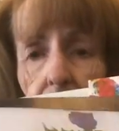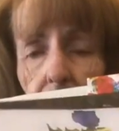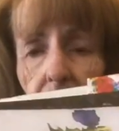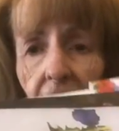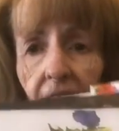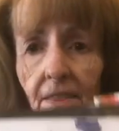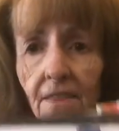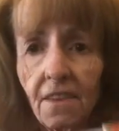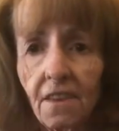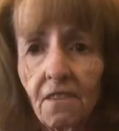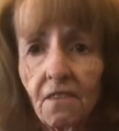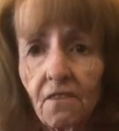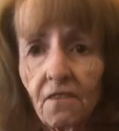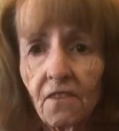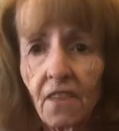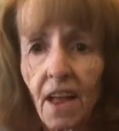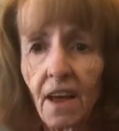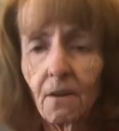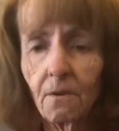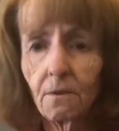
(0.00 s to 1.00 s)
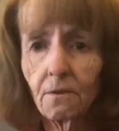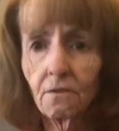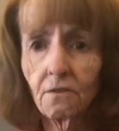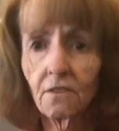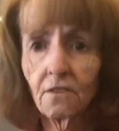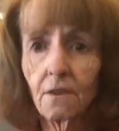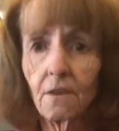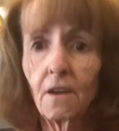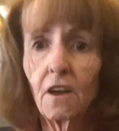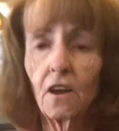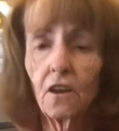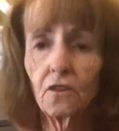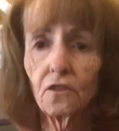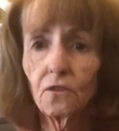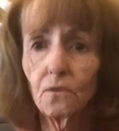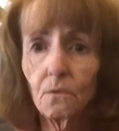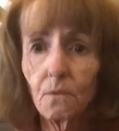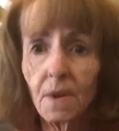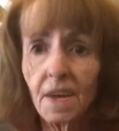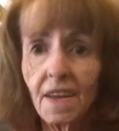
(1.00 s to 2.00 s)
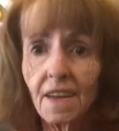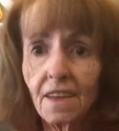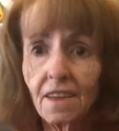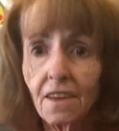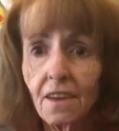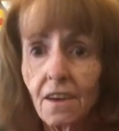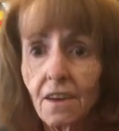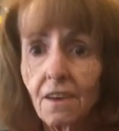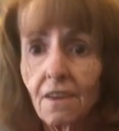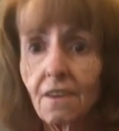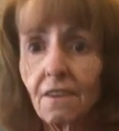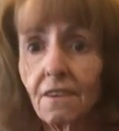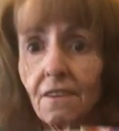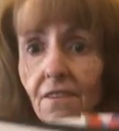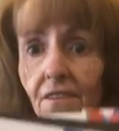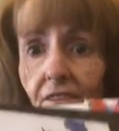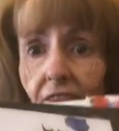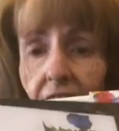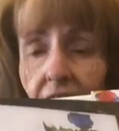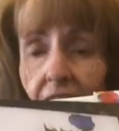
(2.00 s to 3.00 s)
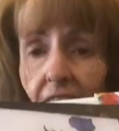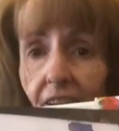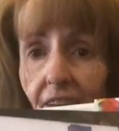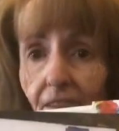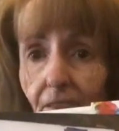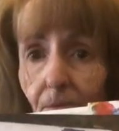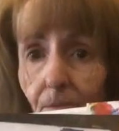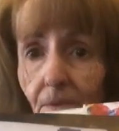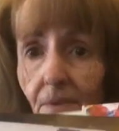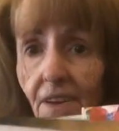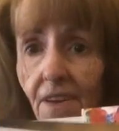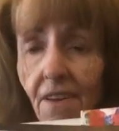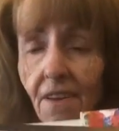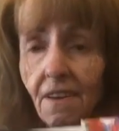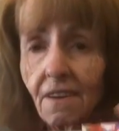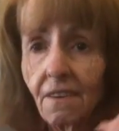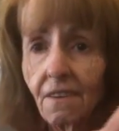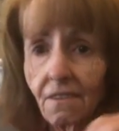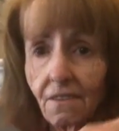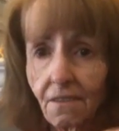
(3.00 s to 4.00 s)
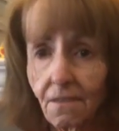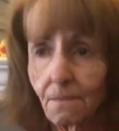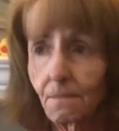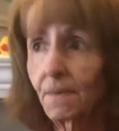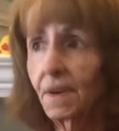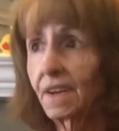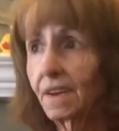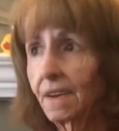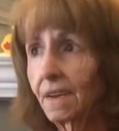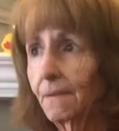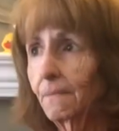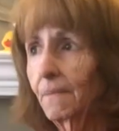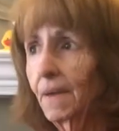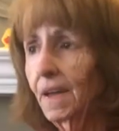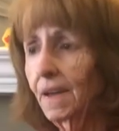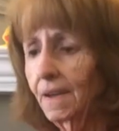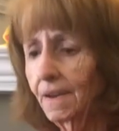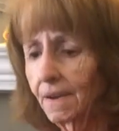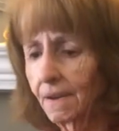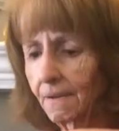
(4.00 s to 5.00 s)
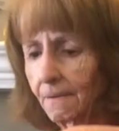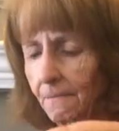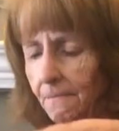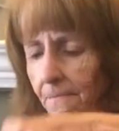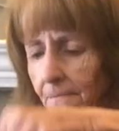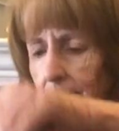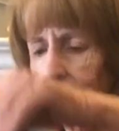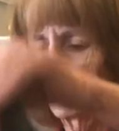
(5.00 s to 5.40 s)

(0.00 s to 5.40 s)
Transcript: to make these flowers? Three years. Three years, but he made them.